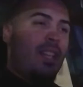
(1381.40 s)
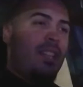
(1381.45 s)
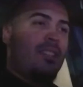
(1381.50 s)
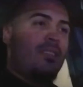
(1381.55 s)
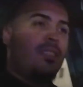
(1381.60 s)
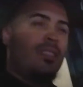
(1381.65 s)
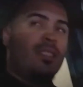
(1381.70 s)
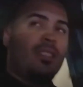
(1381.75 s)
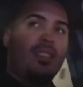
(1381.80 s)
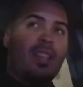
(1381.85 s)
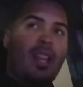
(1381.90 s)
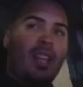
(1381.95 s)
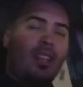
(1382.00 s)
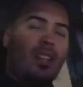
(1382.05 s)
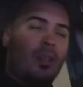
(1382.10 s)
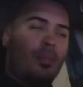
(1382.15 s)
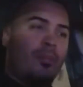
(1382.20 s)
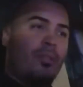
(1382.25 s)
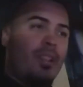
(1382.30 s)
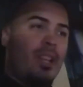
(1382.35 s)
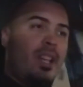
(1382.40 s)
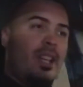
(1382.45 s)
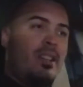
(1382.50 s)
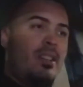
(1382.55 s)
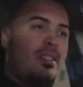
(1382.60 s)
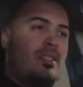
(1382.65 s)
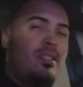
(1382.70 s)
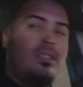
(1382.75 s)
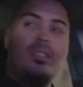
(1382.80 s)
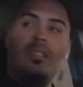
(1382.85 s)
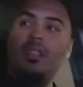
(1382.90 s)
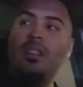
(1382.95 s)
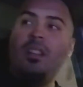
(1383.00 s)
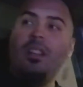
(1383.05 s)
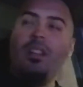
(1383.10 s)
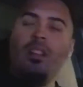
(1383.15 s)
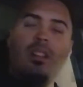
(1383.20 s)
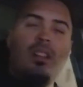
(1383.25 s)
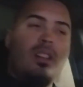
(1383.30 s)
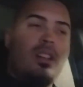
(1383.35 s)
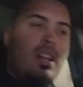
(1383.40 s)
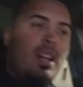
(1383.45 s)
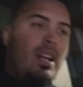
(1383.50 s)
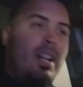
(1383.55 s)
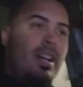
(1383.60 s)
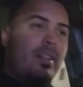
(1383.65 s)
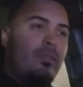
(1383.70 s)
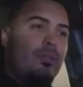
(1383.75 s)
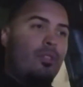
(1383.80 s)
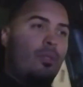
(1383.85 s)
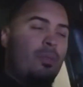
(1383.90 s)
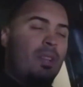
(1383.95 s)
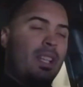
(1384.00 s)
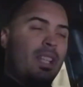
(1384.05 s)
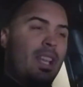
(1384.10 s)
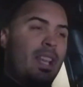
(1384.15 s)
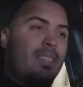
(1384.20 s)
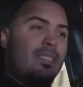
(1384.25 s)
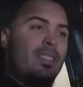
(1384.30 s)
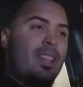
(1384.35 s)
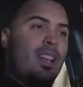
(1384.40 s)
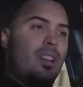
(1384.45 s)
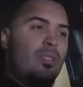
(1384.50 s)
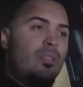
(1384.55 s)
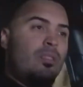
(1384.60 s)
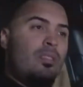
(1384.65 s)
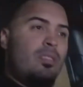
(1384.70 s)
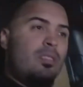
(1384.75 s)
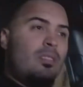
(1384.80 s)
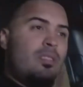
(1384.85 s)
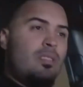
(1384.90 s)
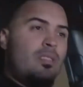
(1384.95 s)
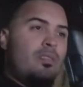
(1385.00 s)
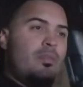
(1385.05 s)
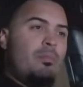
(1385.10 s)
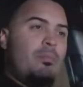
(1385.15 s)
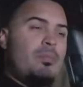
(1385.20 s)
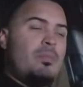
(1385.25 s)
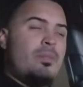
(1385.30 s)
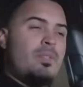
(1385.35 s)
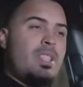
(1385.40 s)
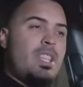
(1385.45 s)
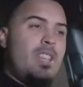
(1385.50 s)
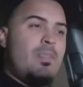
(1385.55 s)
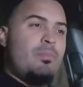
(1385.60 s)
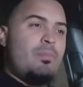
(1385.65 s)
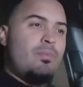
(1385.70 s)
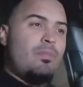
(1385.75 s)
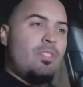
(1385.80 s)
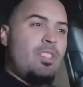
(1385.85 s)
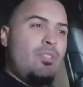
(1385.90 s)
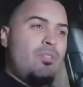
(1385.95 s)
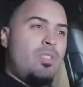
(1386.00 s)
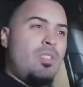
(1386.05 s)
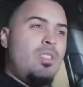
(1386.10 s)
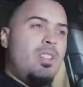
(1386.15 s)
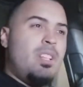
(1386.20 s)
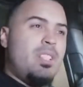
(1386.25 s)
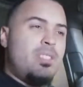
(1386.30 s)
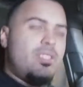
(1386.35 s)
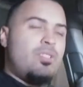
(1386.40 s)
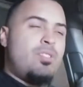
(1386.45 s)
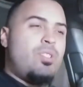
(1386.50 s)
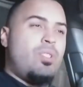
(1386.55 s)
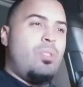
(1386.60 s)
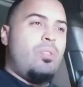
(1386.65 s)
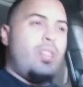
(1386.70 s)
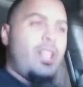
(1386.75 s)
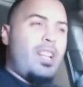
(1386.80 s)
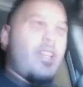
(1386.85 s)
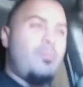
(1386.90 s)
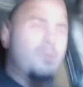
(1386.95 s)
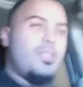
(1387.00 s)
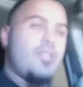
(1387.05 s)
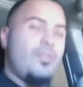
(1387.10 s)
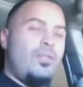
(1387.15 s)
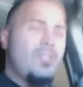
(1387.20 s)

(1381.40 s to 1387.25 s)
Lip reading: is to get an upgrade, roll my dice out, keep re-rolling to show like a bunch of